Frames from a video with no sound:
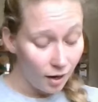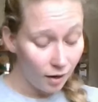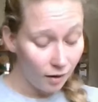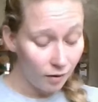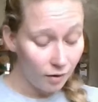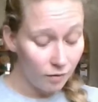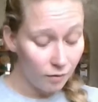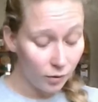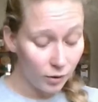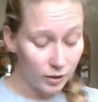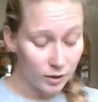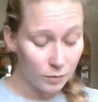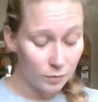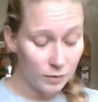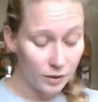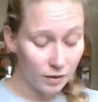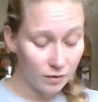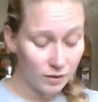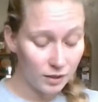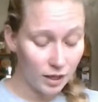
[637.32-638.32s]
Harry forced
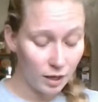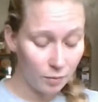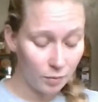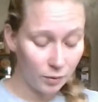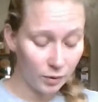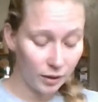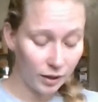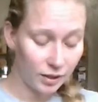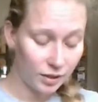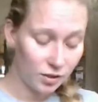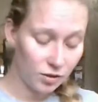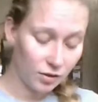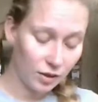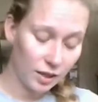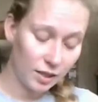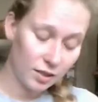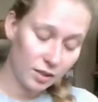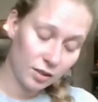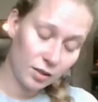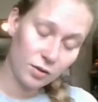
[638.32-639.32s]
himself to keep looking
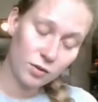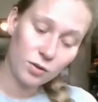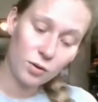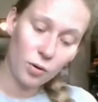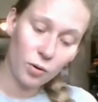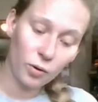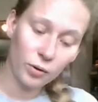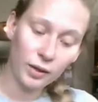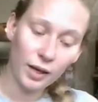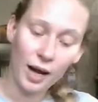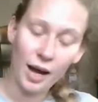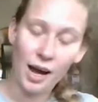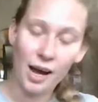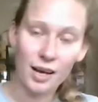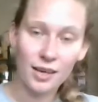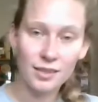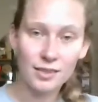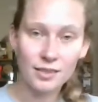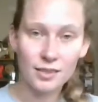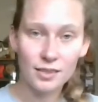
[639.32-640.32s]
straight into those cold
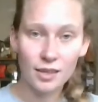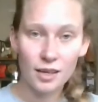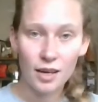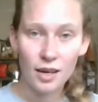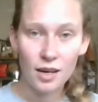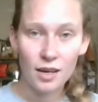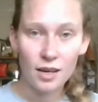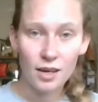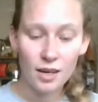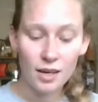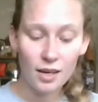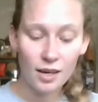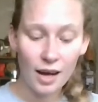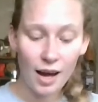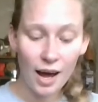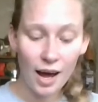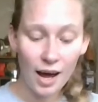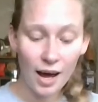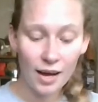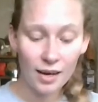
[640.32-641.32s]
eyes. He
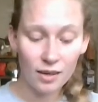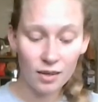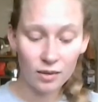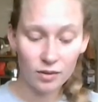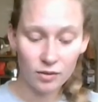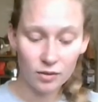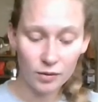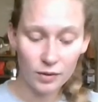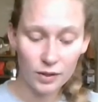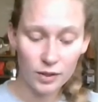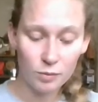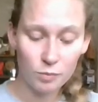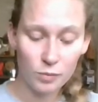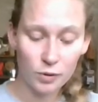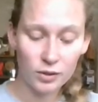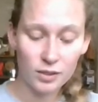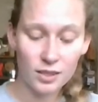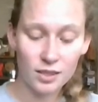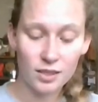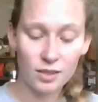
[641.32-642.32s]
had looked through his
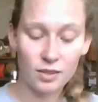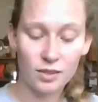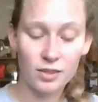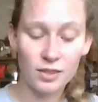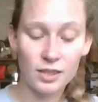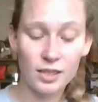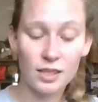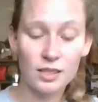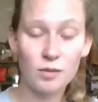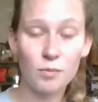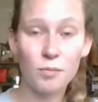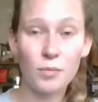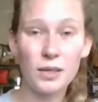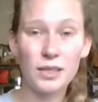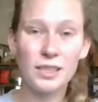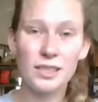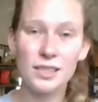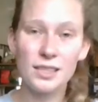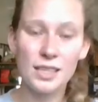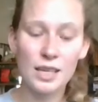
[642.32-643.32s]
books of the Dursleys,
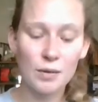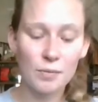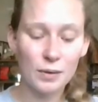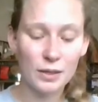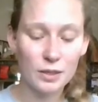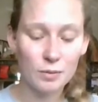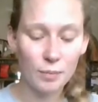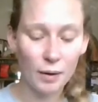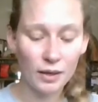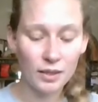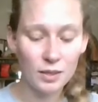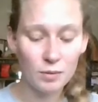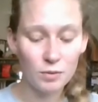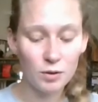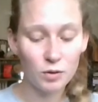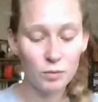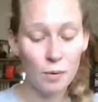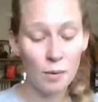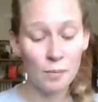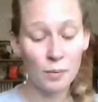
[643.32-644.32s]
but did Snape expect him
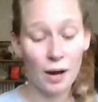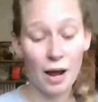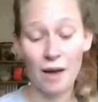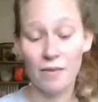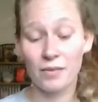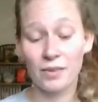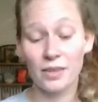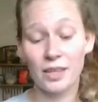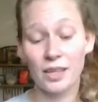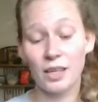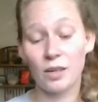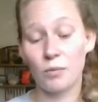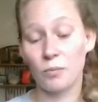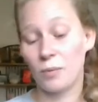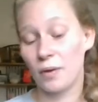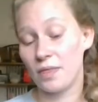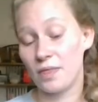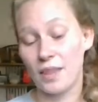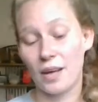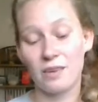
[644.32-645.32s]
to remember everything in
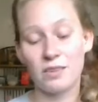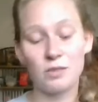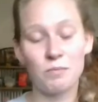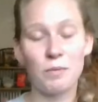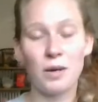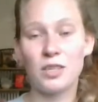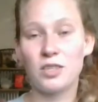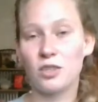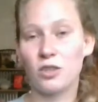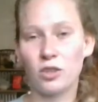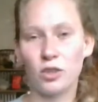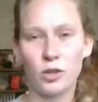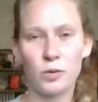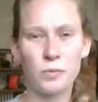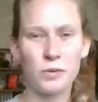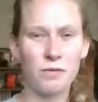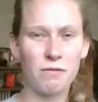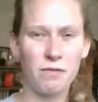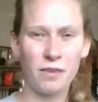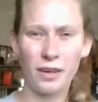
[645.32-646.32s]
1,000 magical
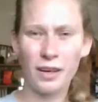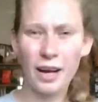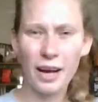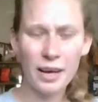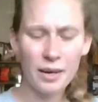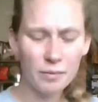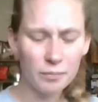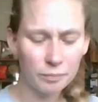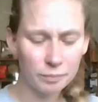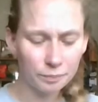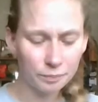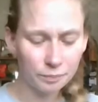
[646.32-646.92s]
herbs and fungi?